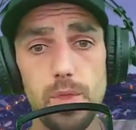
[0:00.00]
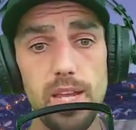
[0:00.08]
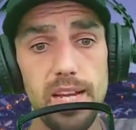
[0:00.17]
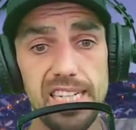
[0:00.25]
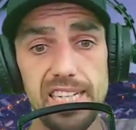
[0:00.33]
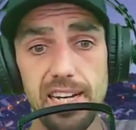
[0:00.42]

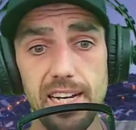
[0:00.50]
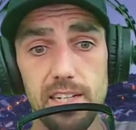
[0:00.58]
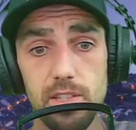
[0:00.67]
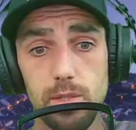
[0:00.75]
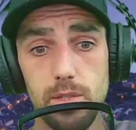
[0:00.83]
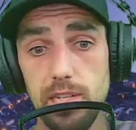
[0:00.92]
yeah, as you
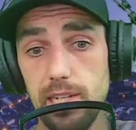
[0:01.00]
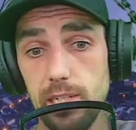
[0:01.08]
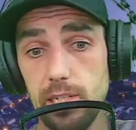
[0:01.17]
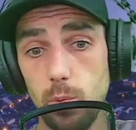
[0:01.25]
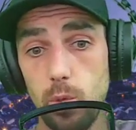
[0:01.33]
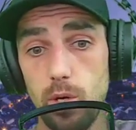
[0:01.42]
say, the
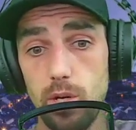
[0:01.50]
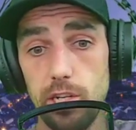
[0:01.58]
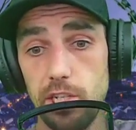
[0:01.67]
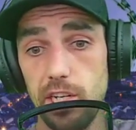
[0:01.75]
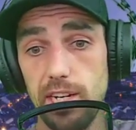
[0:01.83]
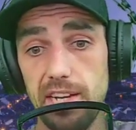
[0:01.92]

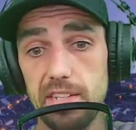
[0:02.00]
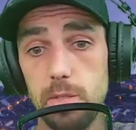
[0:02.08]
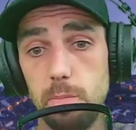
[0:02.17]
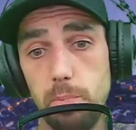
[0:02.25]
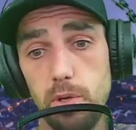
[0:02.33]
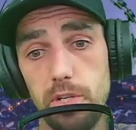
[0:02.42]
watershed hasn't
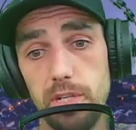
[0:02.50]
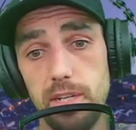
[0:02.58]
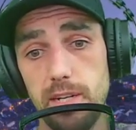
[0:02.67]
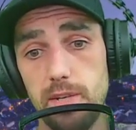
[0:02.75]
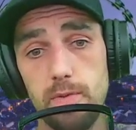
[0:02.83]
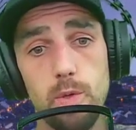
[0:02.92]
burned there
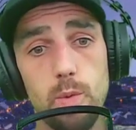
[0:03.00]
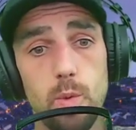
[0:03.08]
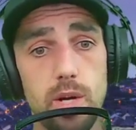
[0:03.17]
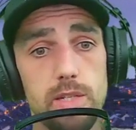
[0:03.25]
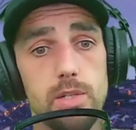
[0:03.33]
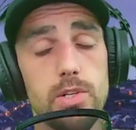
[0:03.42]
for
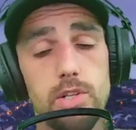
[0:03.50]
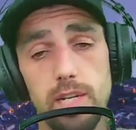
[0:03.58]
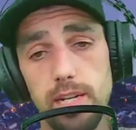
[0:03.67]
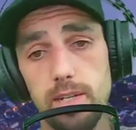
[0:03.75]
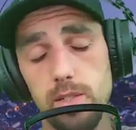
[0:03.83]
100 years.